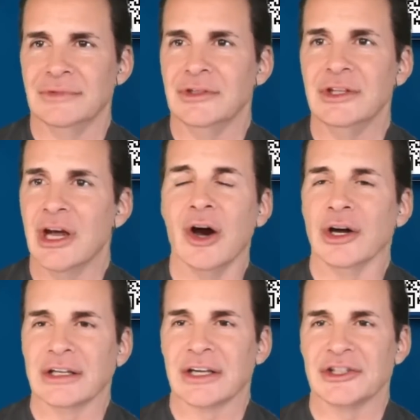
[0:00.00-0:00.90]
no,
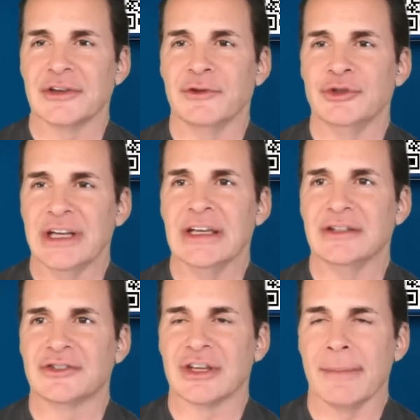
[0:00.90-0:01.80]
because eh, if you
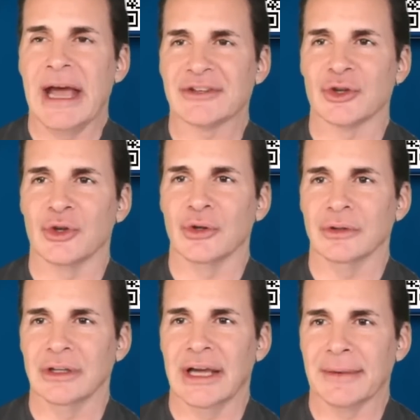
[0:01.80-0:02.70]
did, some asshole
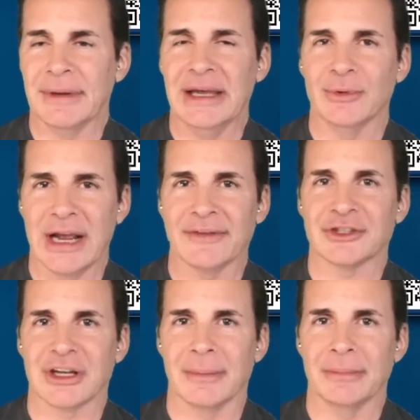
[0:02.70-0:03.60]
like me would have
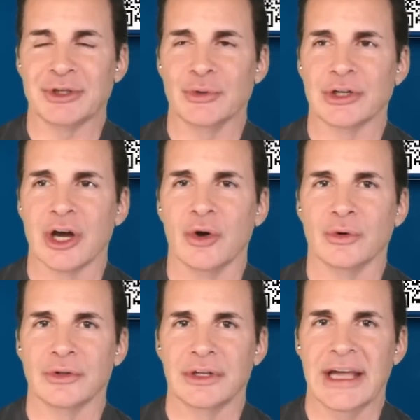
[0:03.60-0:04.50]
to come up to you and
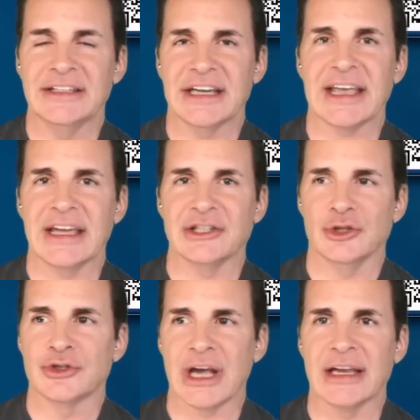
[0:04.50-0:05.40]
go, "Hey, dickhead, you
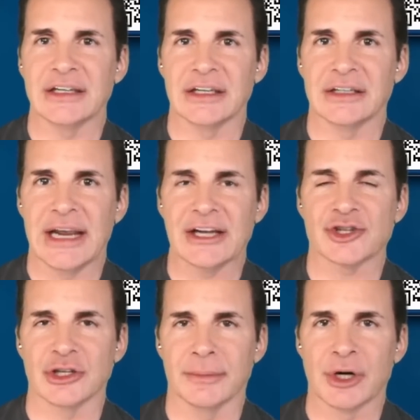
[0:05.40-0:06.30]
signed a
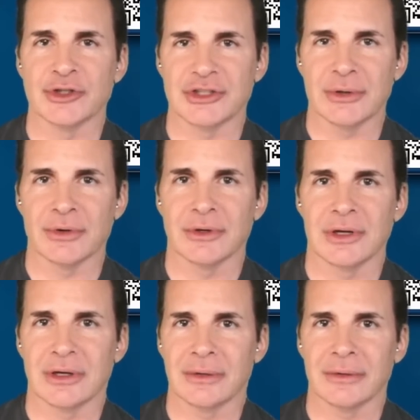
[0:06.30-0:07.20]
national emergency uh,
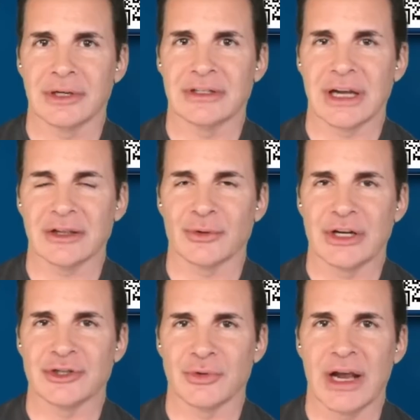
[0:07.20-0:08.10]

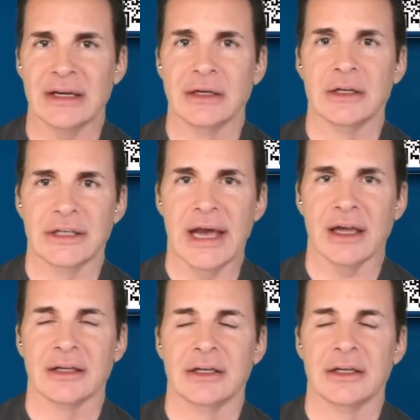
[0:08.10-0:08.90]
declaration, right? Yeah.